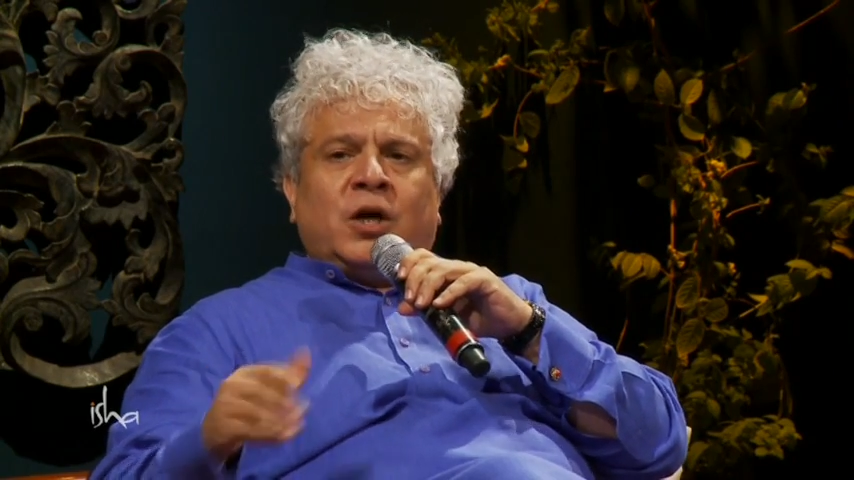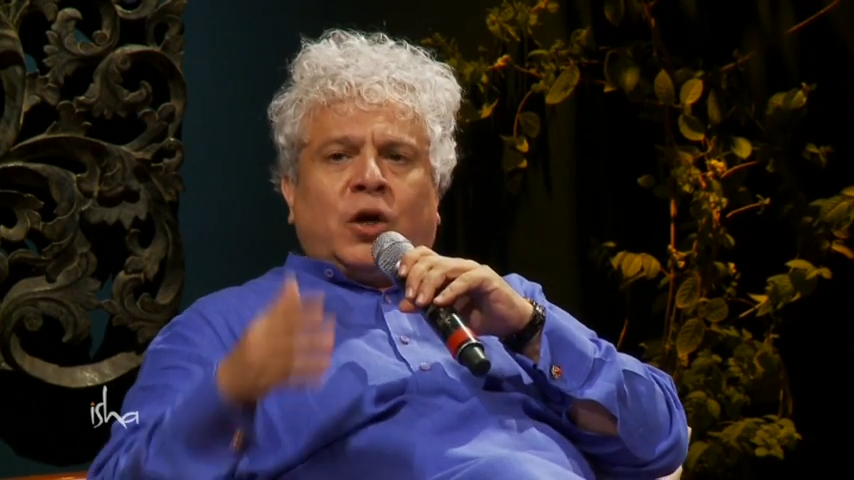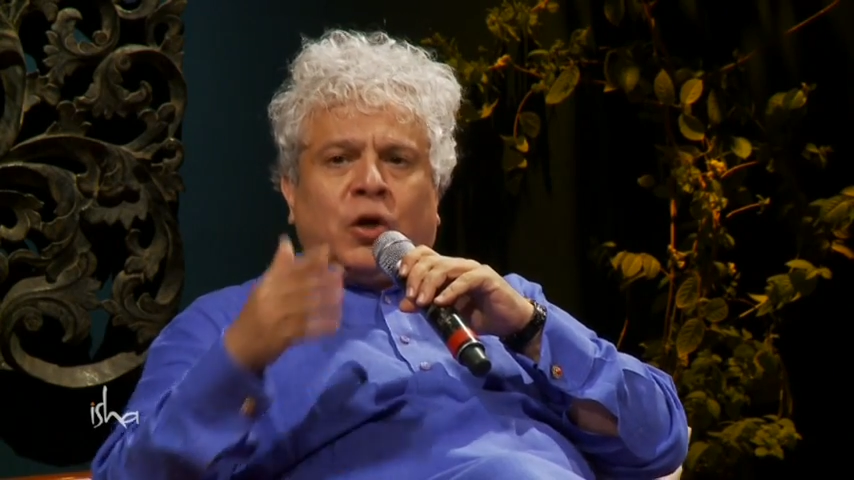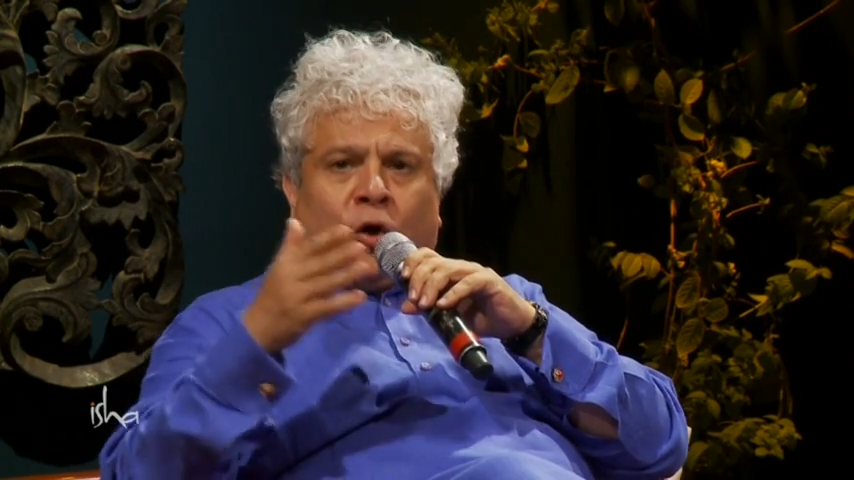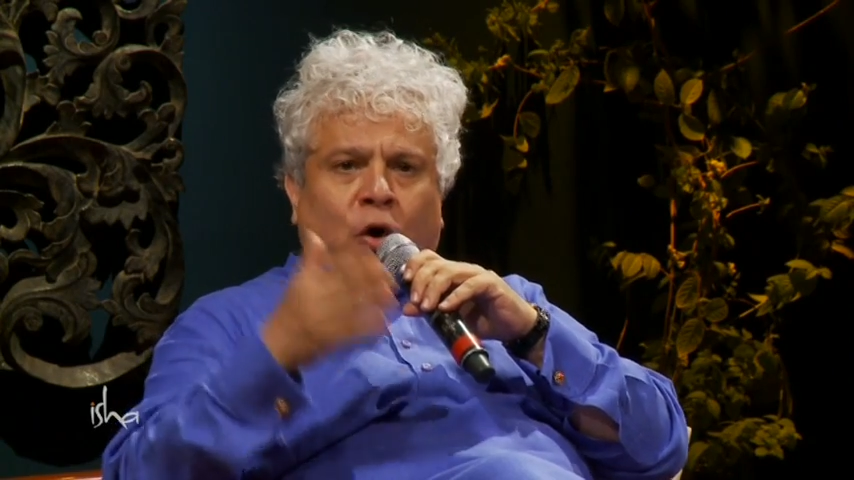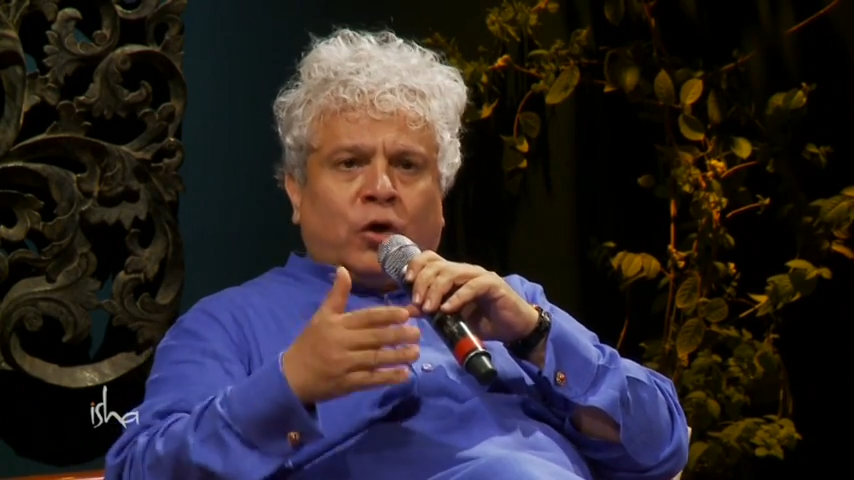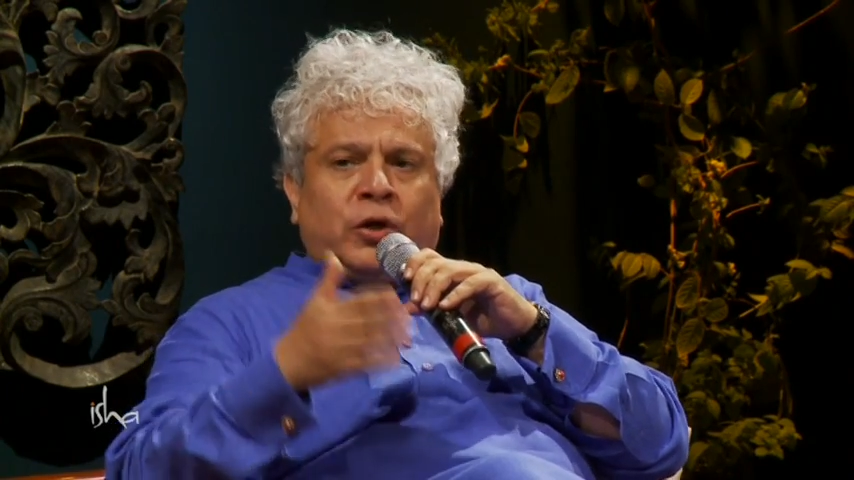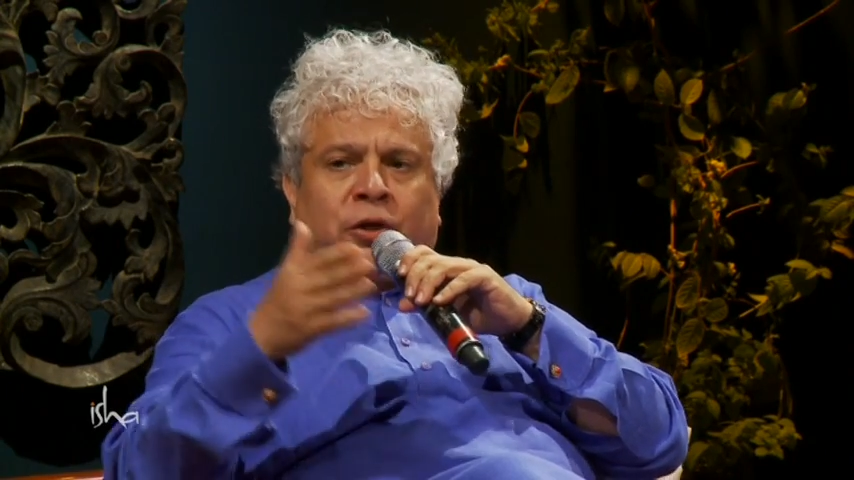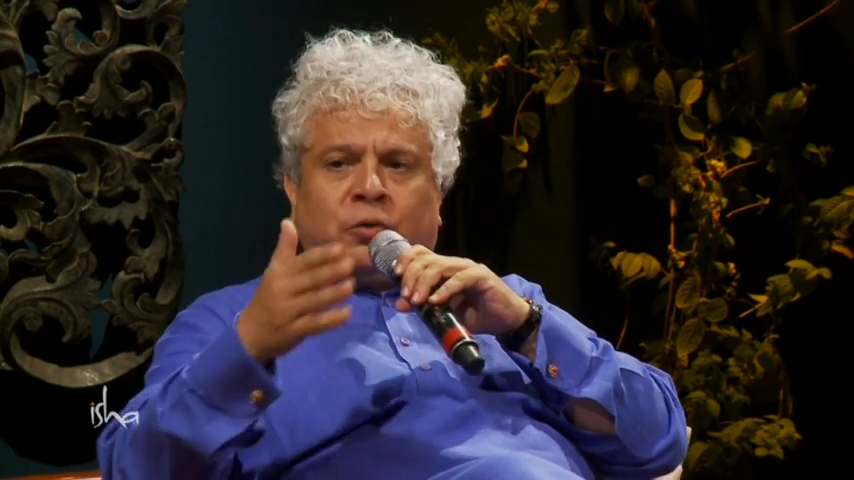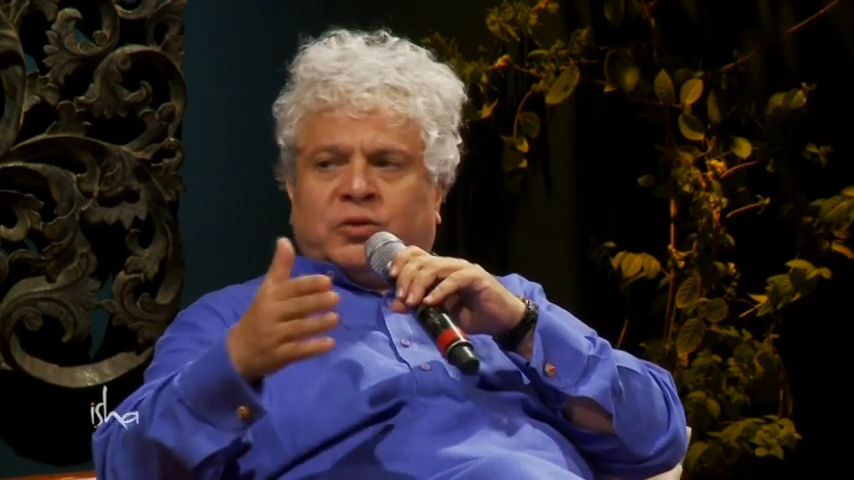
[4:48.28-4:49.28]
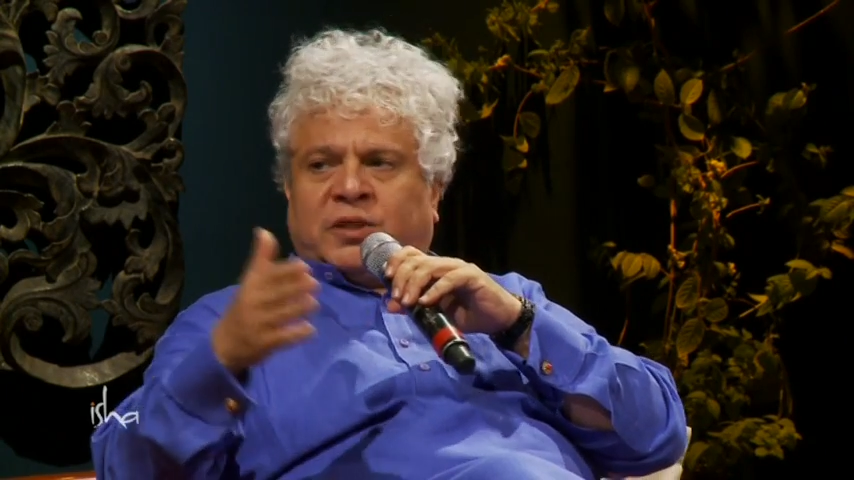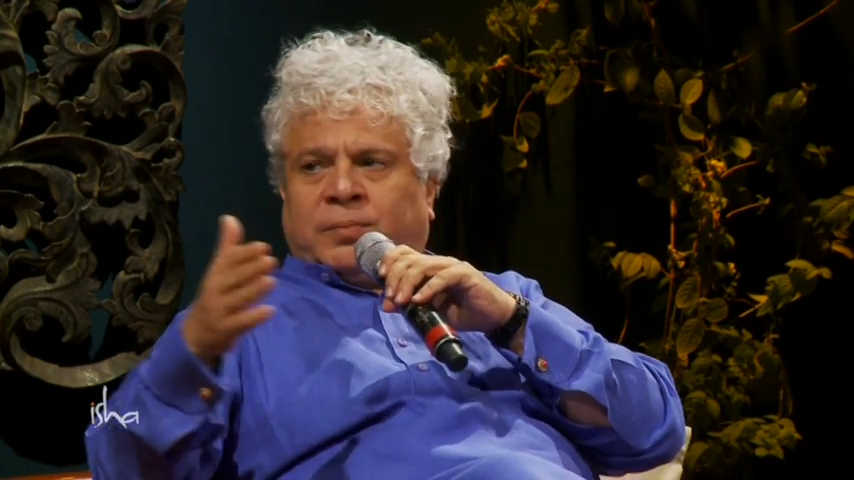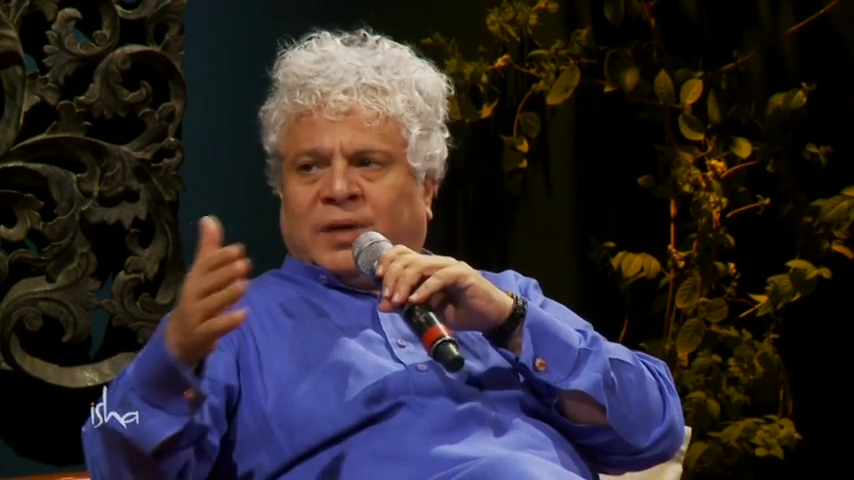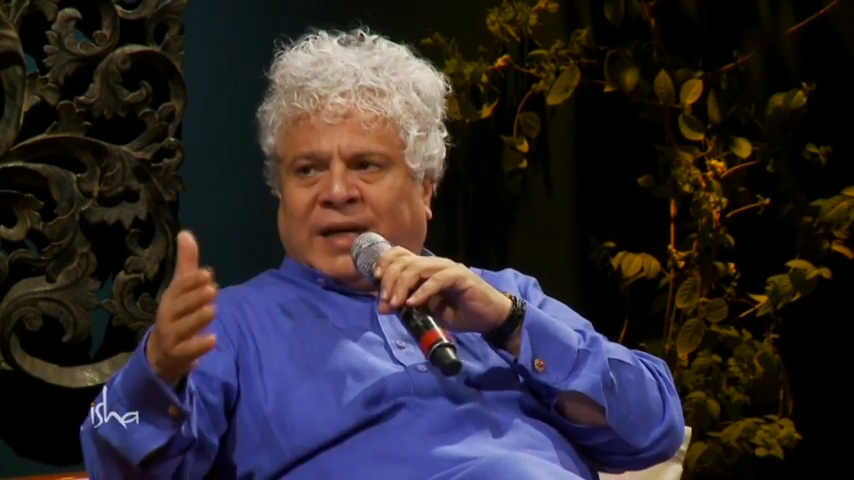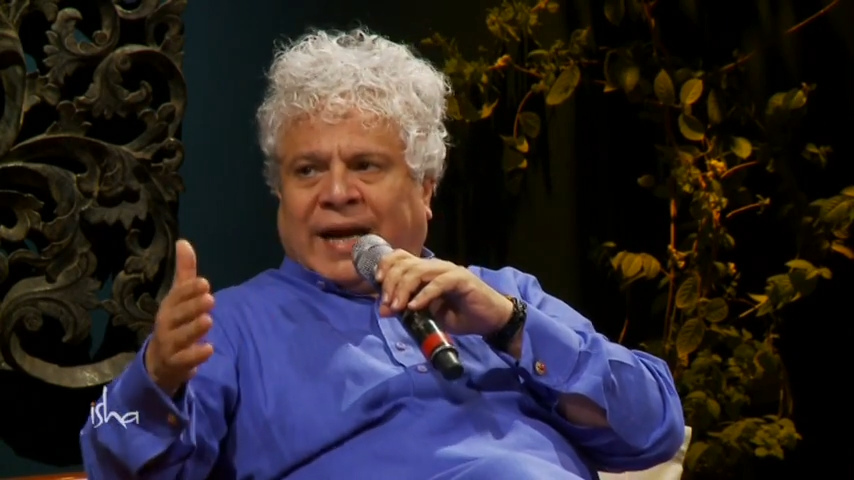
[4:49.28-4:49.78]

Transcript: non-usable